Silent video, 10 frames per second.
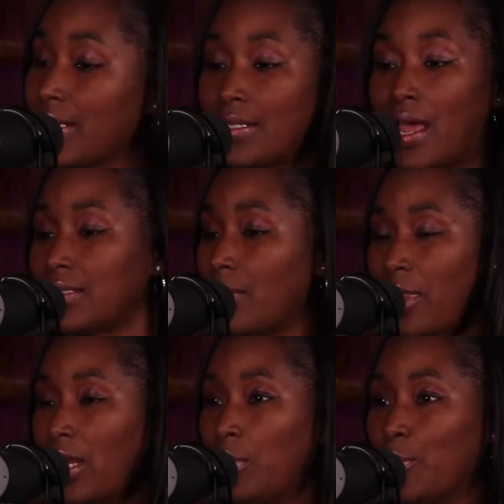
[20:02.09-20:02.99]
It's not
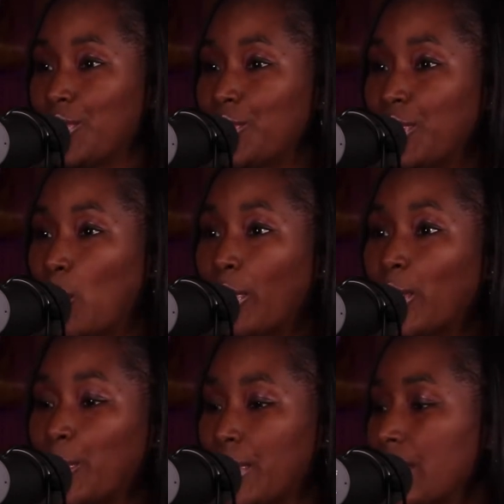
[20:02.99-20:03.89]
something that people are doing on
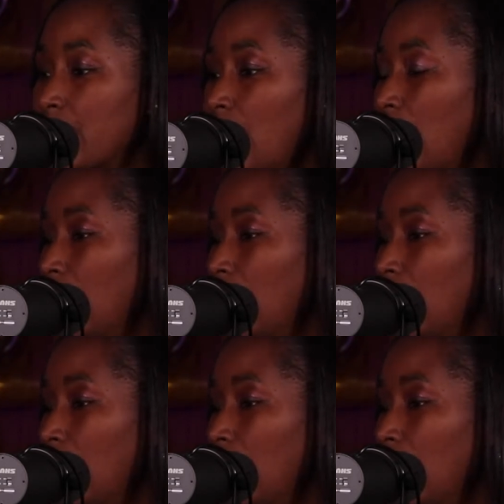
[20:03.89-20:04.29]
purpose.